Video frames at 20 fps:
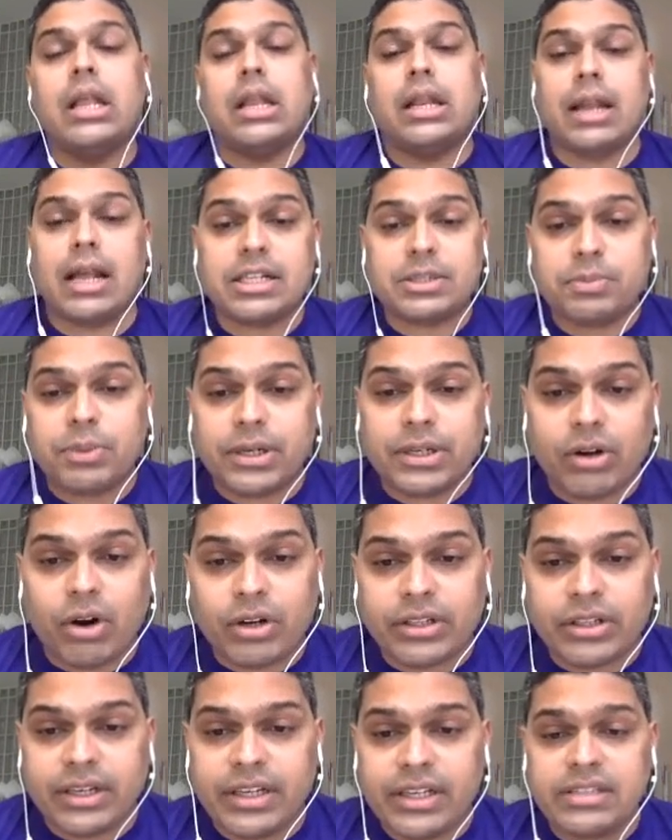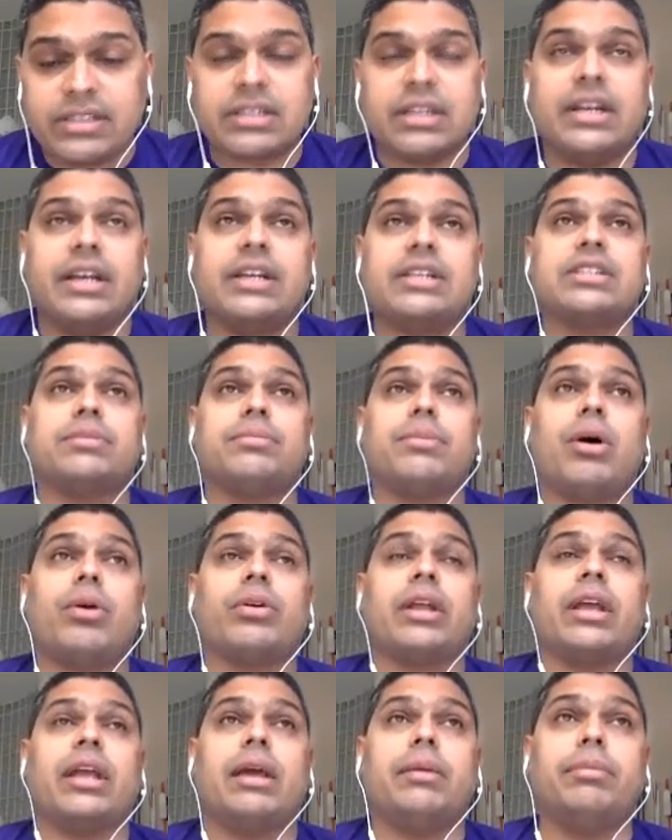Last but not the least, it's
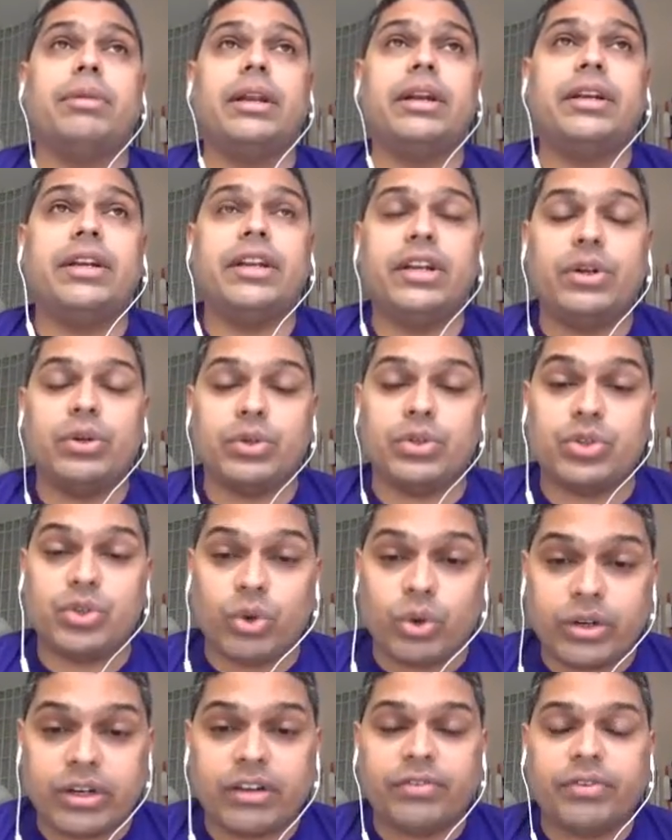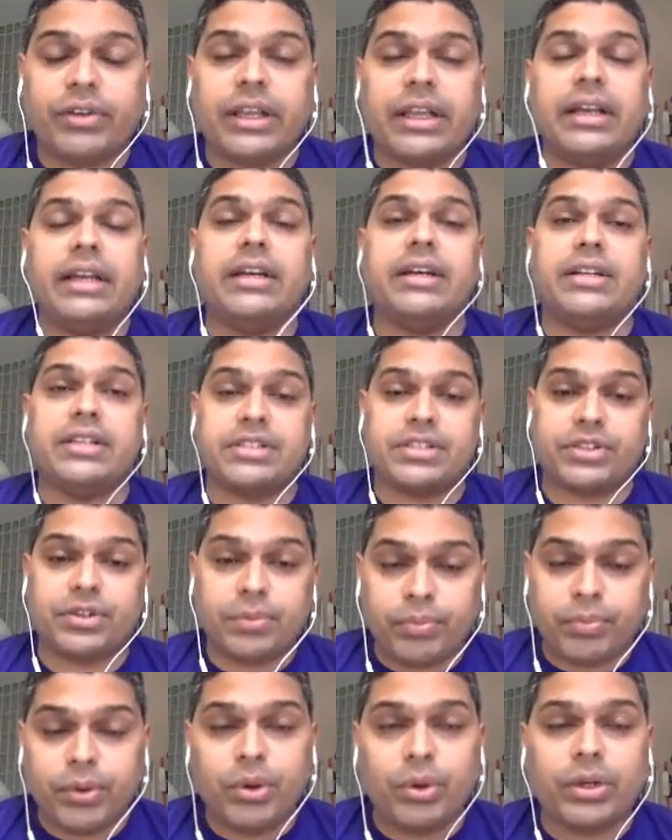about ability to geographically
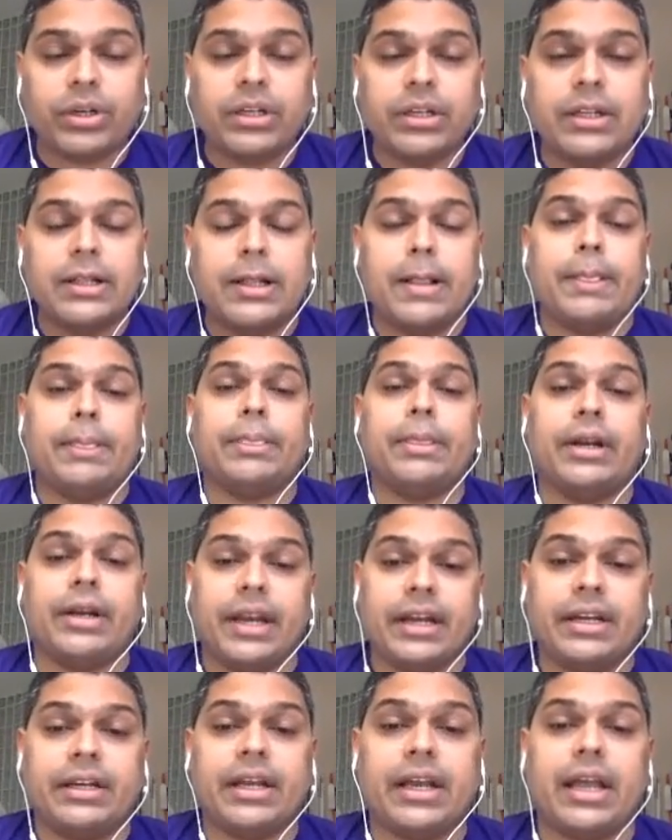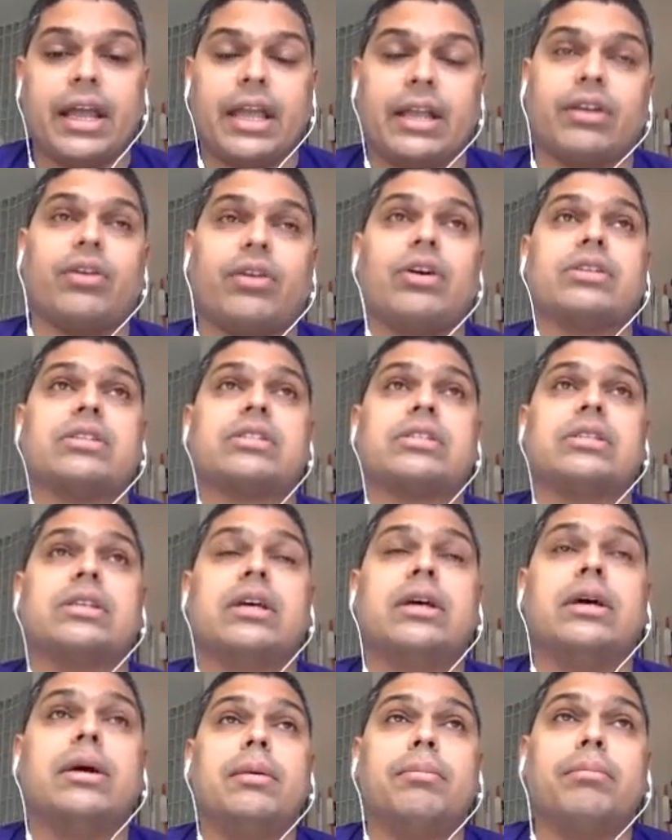distribute the data
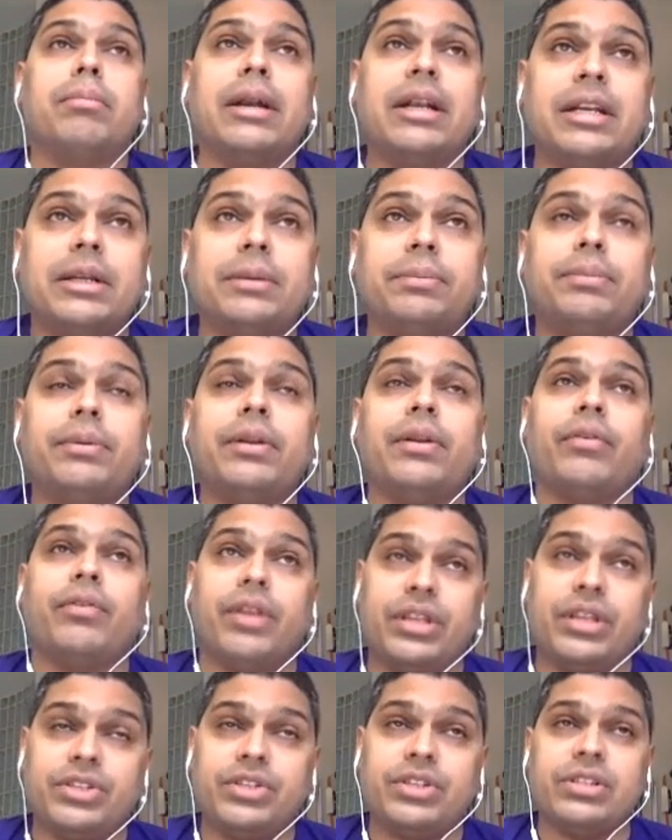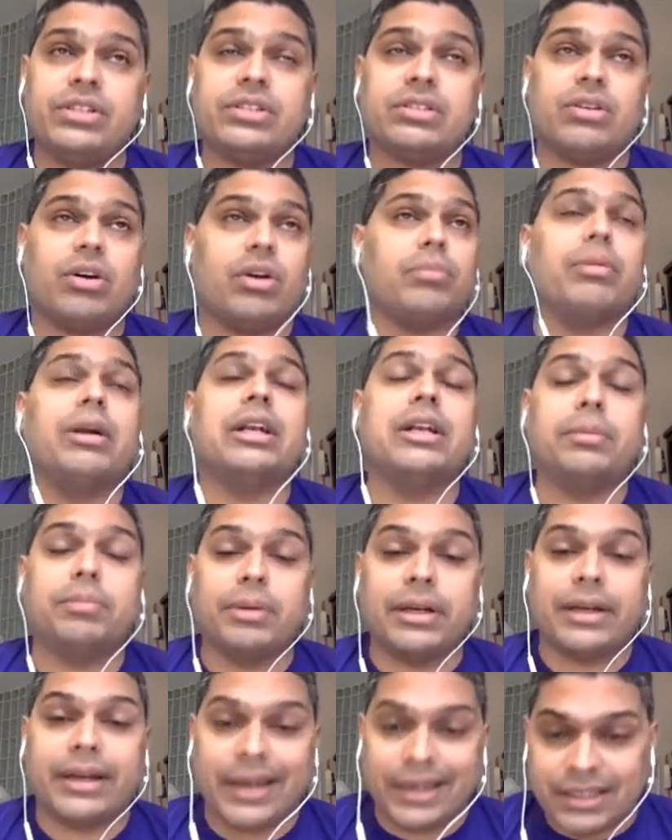across multiple regions or
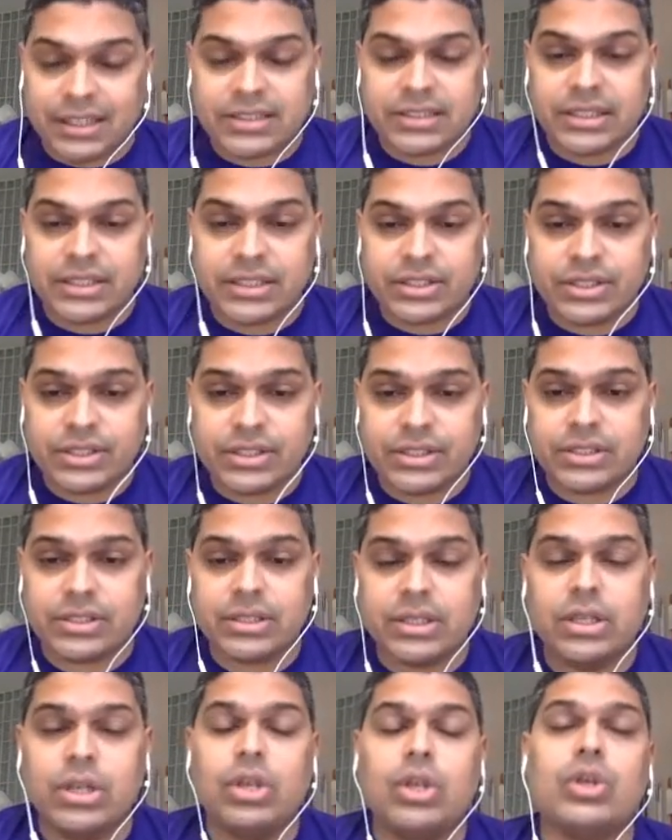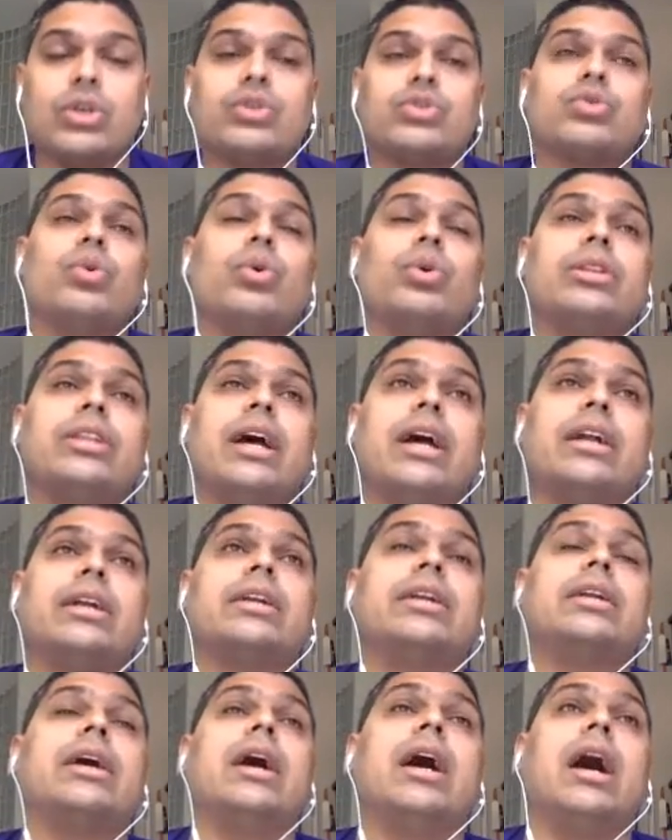multiple data centers so that
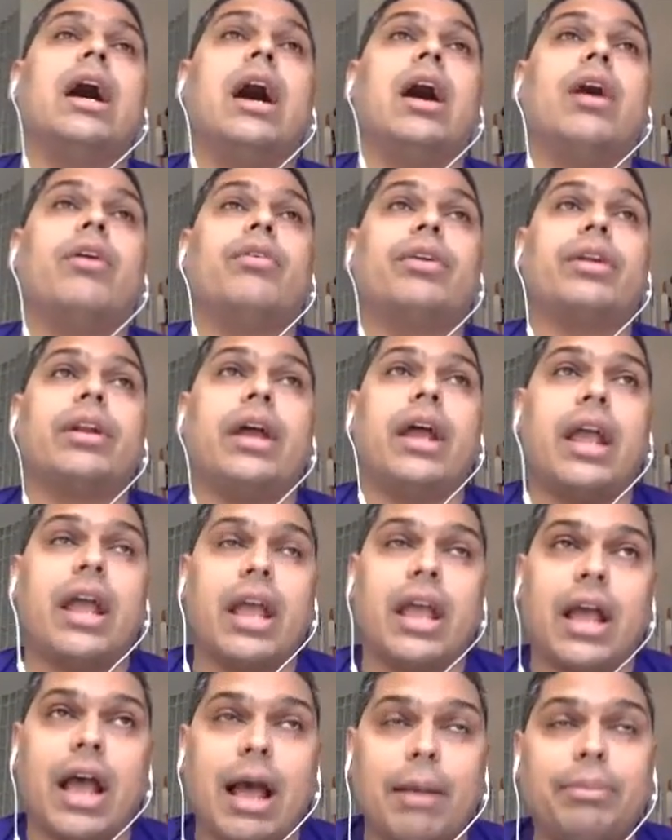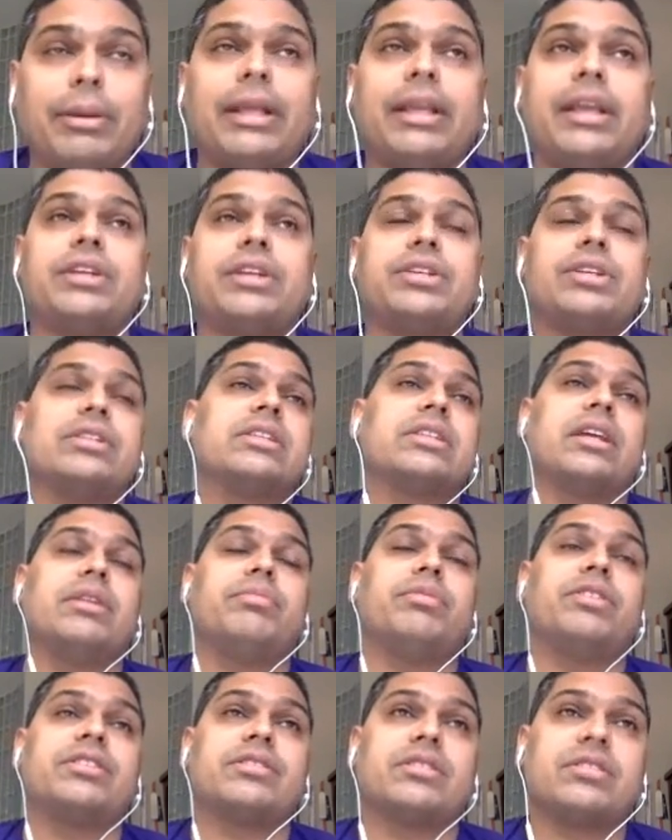our applications can
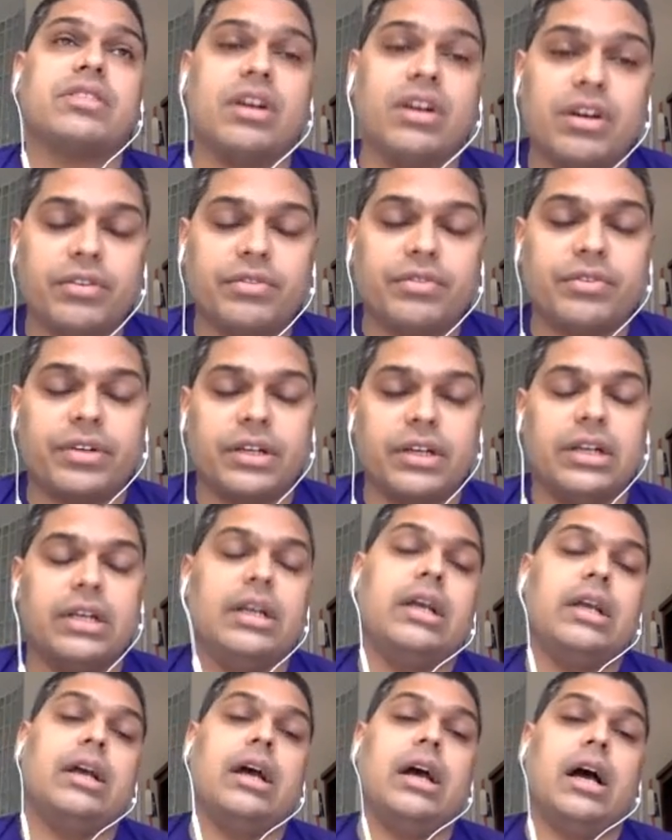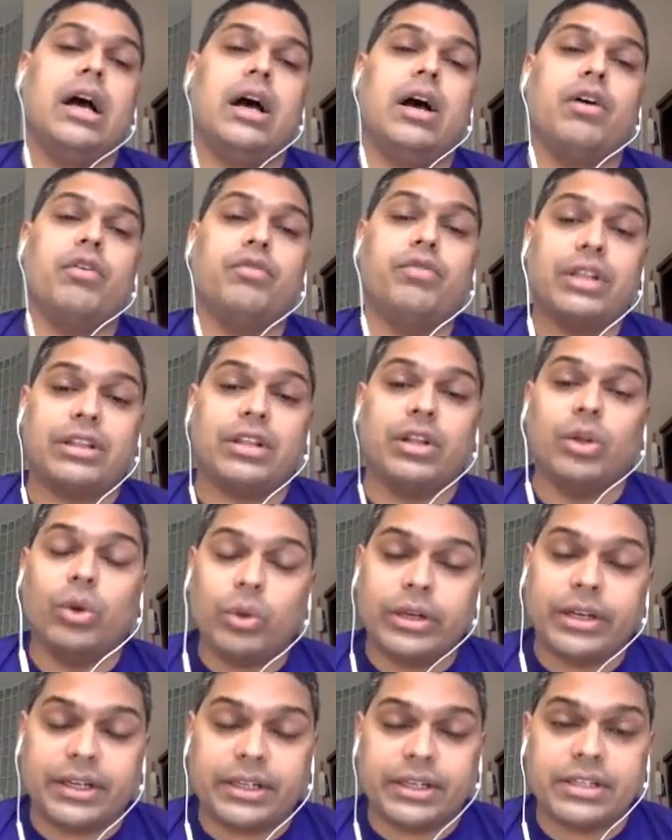be served uh, with low
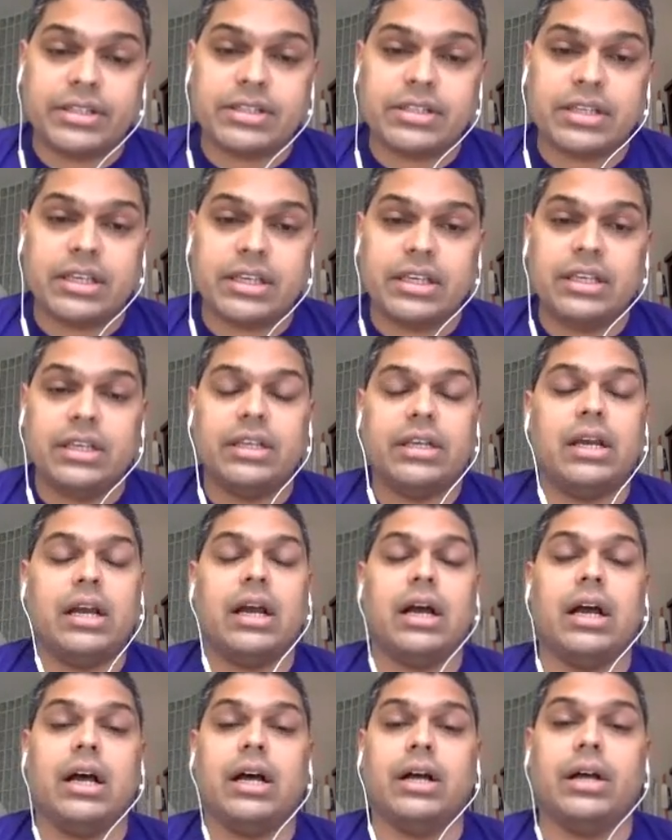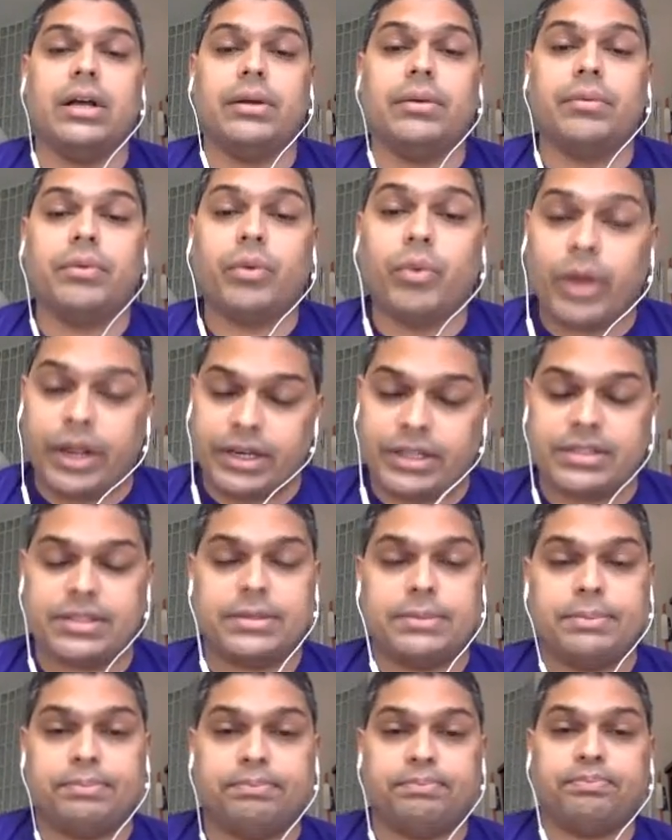latency uh, queries.